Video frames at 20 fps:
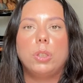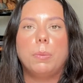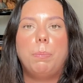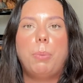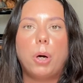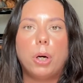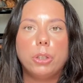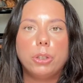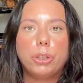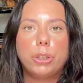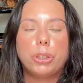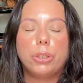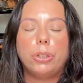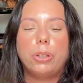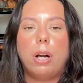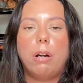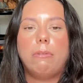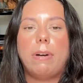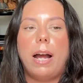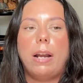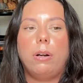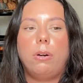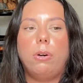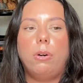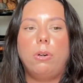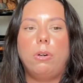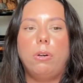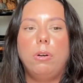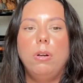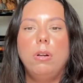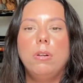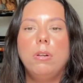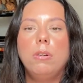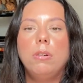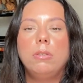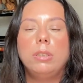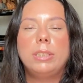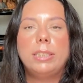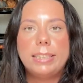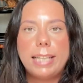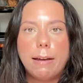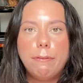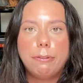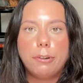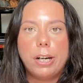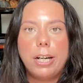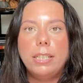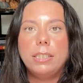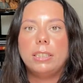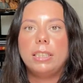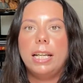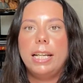departure, a radical severance.